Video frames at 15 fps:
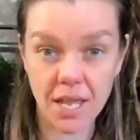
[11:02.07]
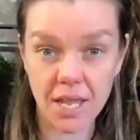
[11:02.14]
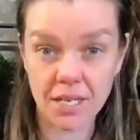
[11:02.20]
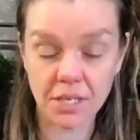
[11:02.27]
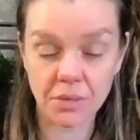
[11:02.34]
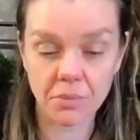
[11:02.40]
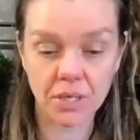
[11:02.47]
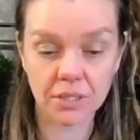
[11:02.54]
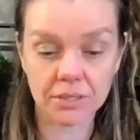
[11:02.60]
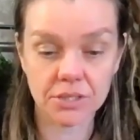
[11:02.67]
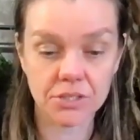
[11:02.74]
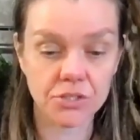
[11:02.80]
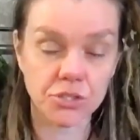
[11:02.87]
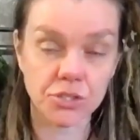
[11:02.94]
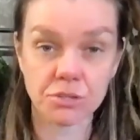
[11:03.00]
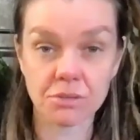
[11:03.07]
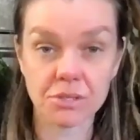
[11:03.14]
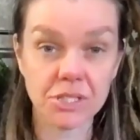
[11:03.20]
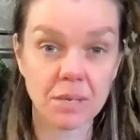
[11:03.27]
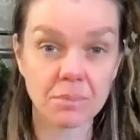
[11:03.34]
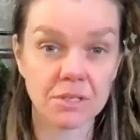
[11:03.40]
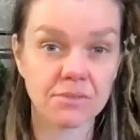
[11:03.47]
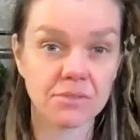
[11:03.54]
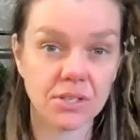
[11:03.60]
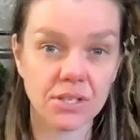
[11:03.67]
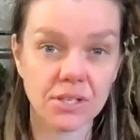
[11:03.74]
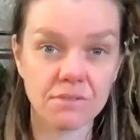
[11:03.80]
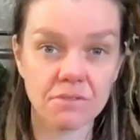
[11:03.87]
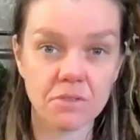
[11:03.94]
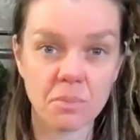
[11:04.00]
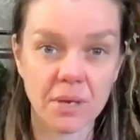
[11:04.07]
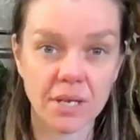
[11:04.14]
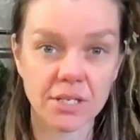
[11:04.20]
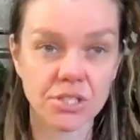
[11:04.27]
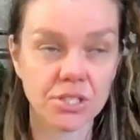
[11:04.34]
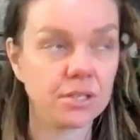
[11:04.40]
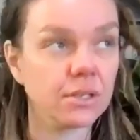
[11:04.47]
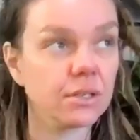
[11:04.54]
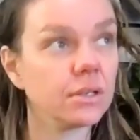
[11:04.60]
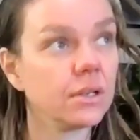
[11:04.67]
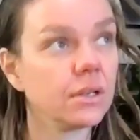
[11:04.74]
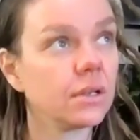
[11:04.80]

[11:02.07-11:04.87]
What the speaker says: anyone that is just receptive to the information,